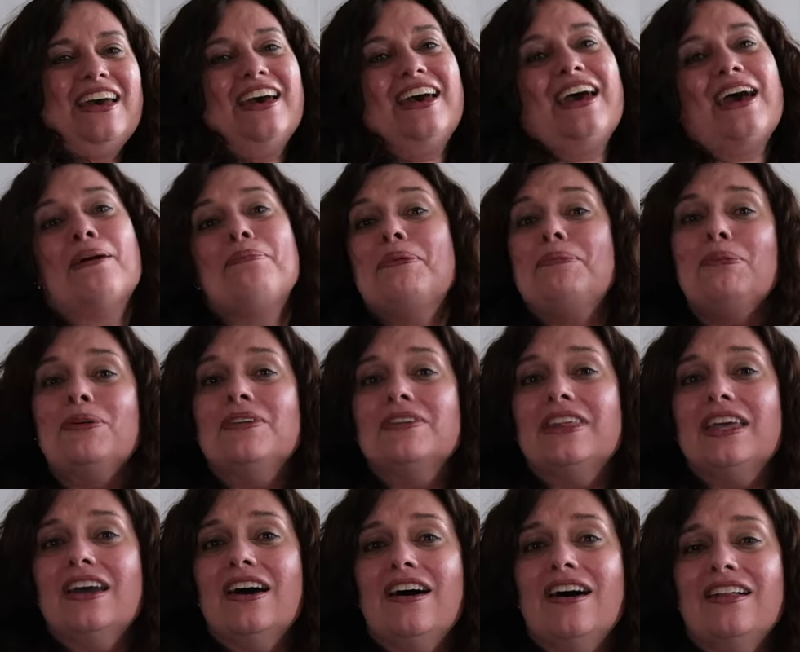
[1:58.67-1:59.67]
Happy
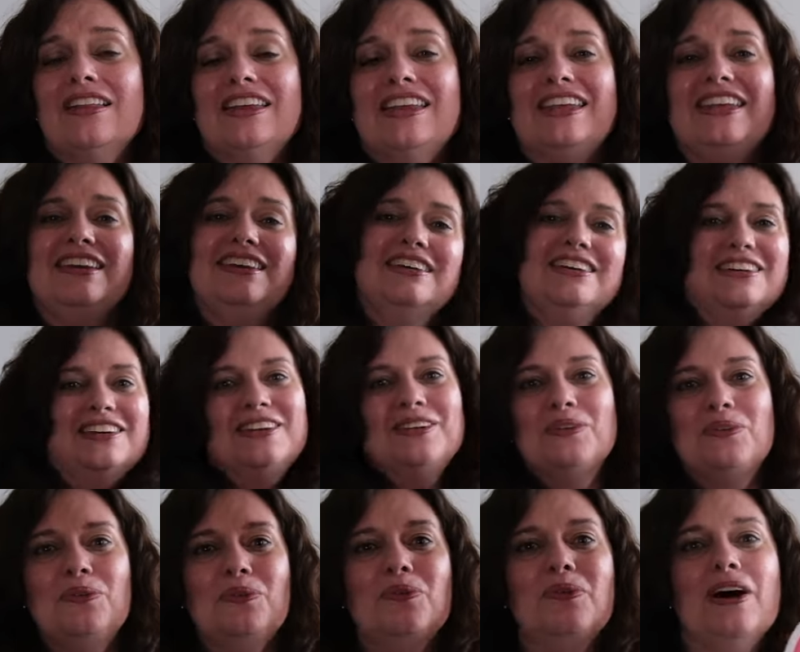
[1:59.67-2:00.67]
birthday, Holly.
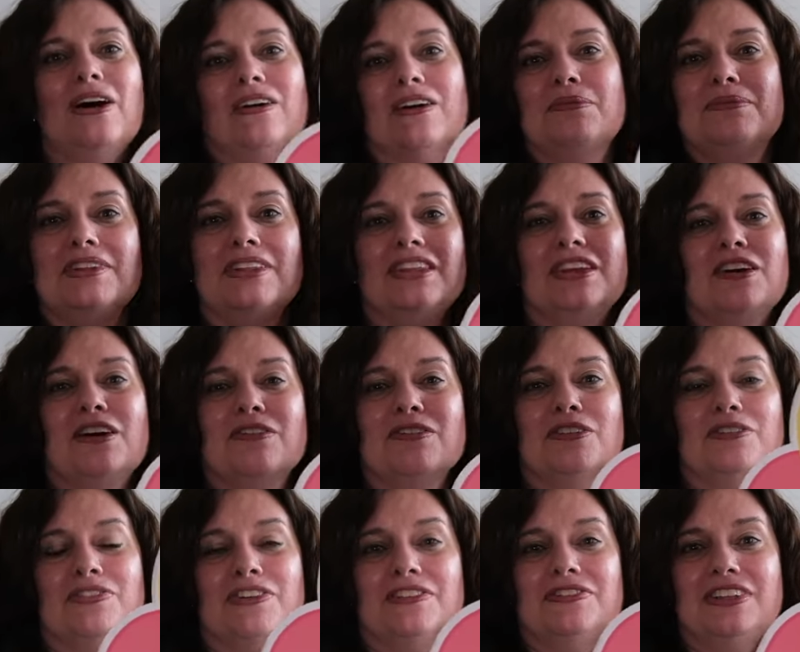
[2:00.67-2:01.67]
Welcome to the
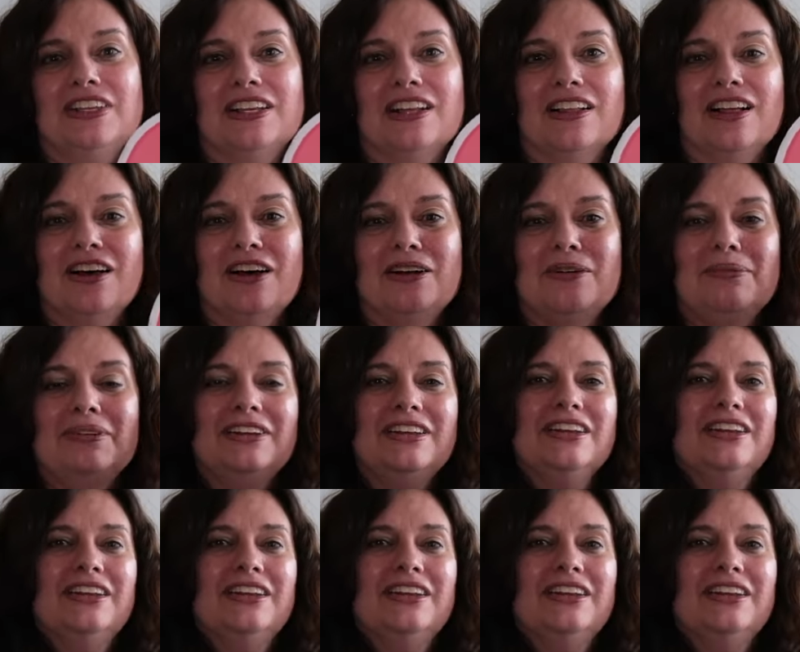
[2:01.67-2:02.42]
Over 50 Club.